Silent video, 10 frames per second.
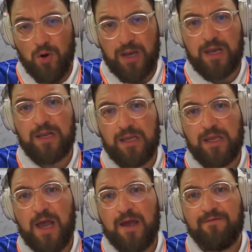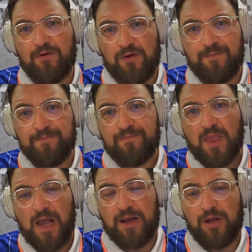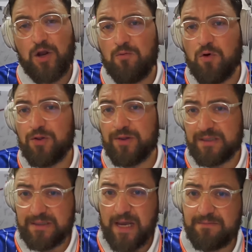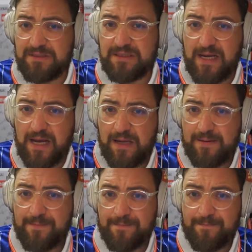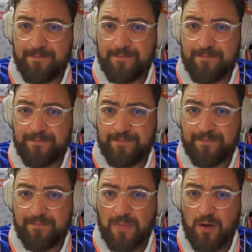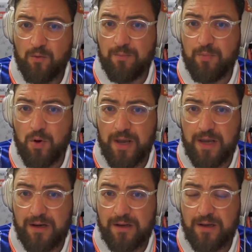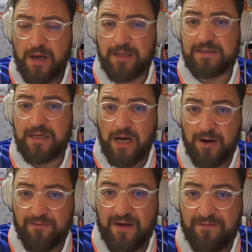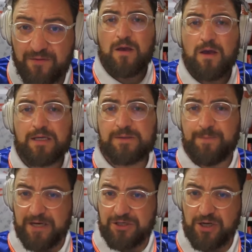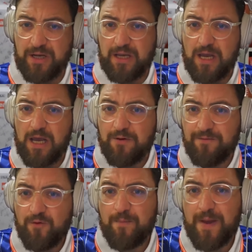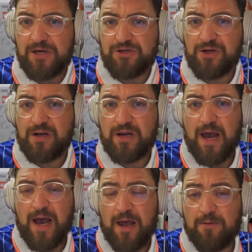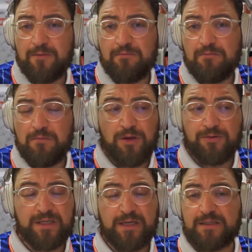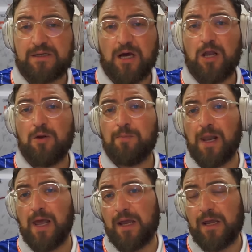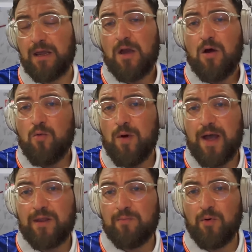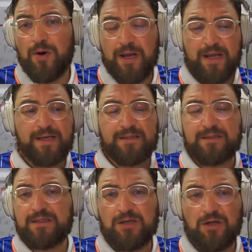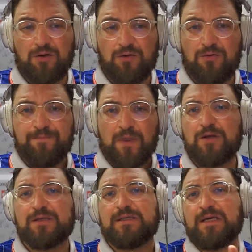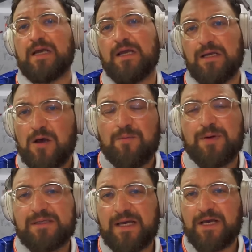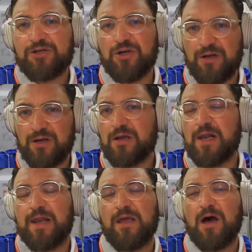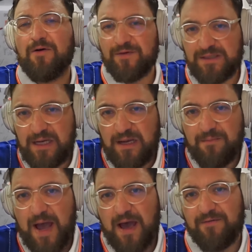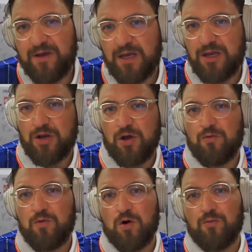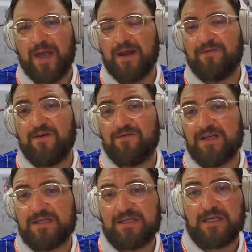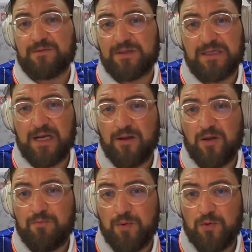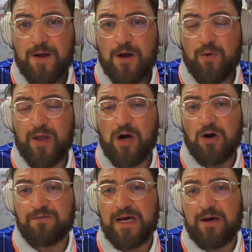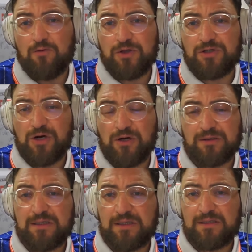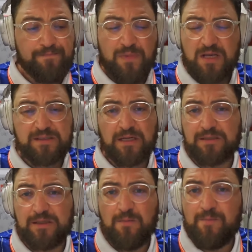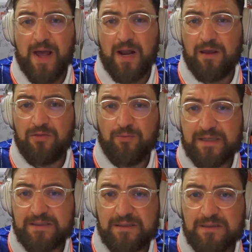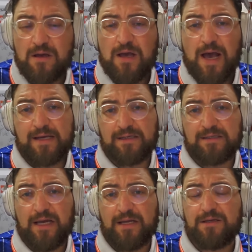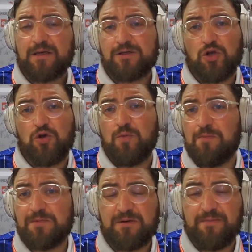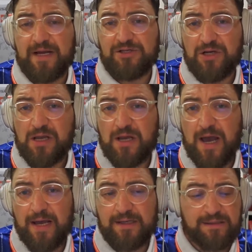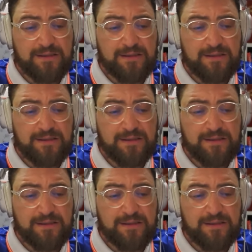in the effort. And you know what? This game today, we put in a ton of effort, especially in a formation and using a style of play where the point is to concede possession, let the other team have it. And you know what? We had 56% of the ball. We carved out all the chances. Sunderland barely threatened. As I said, two moments of magic. And